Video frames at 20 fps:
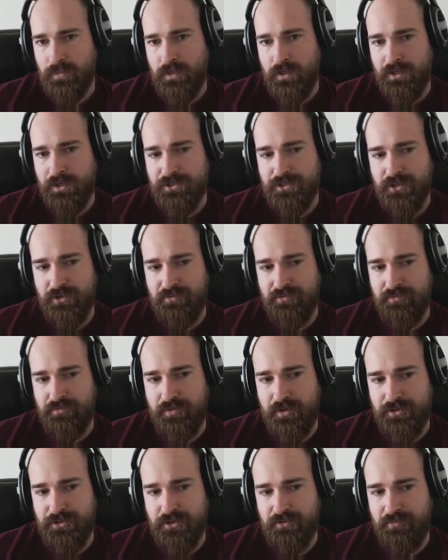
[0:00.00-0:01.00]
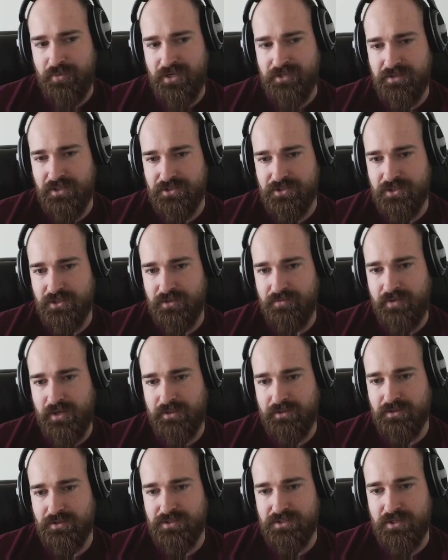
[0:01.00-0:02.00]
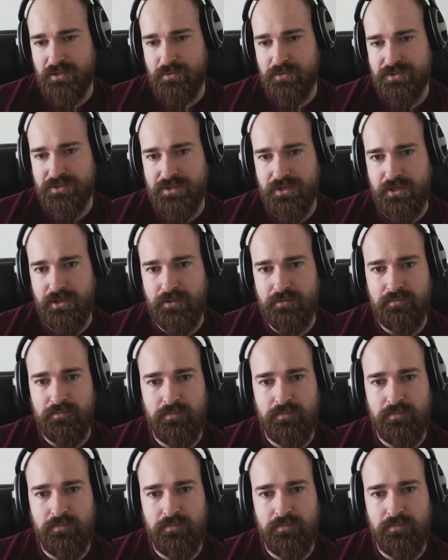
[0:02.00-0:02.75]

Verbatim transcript: I should have I should have paid attention to the fact that this thing was uh